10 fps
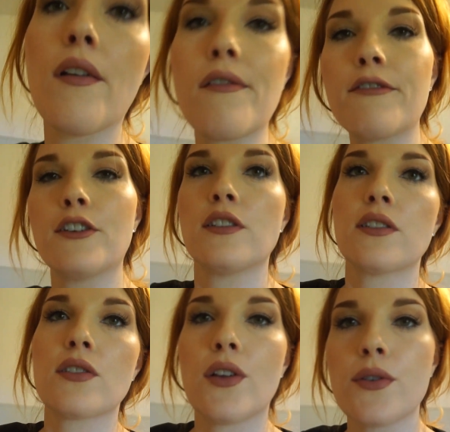Full
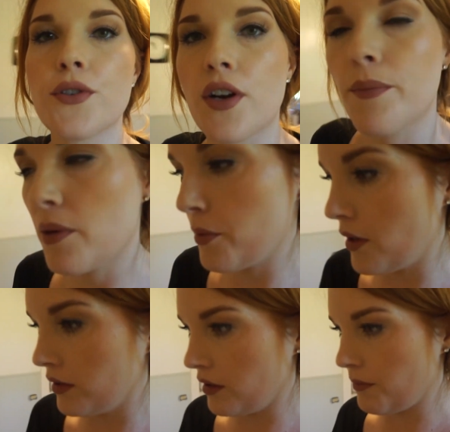disclosure, I'm gonna put
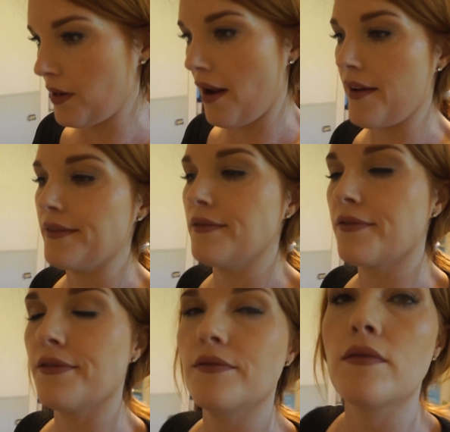a little bit of
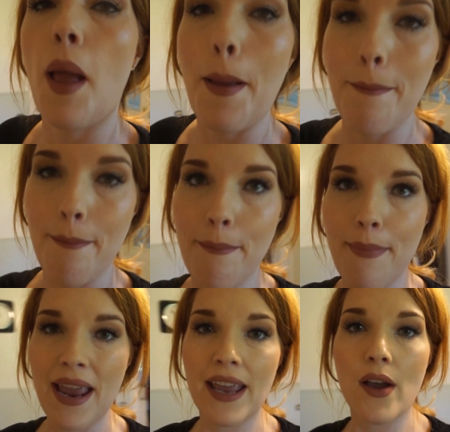
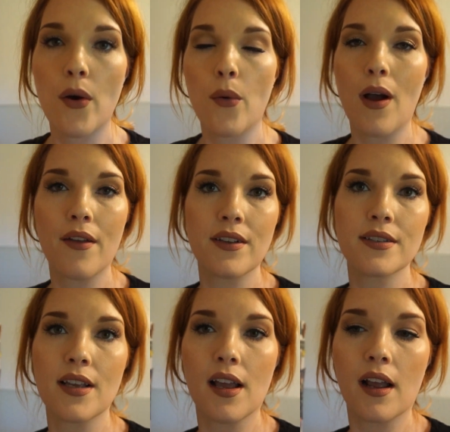mayo on
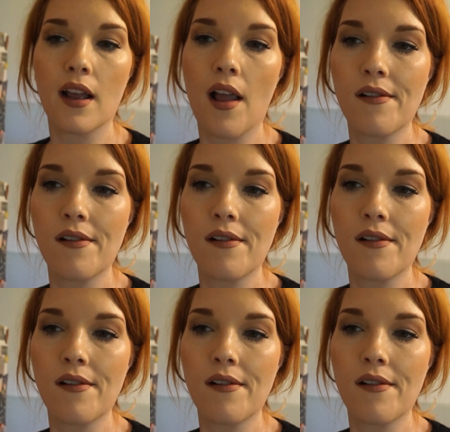this egg.